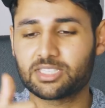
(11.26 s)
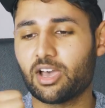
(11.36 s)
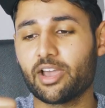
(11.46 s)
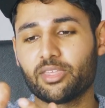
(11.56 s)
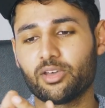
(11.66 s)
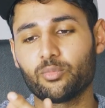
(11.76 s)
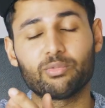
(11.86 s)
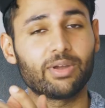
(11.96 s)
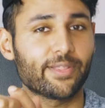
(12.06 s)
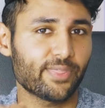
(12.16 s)
that either we
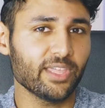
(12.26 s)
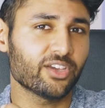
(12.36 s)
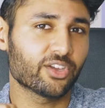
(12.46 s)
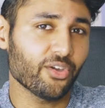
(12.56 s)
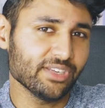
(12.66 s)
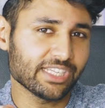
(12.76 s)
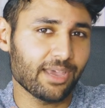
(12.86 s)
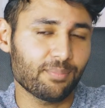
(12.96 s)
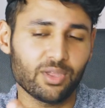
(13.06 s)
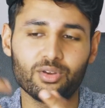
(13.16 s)
really think are going to
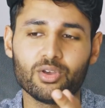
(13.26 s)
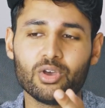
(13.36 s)
happen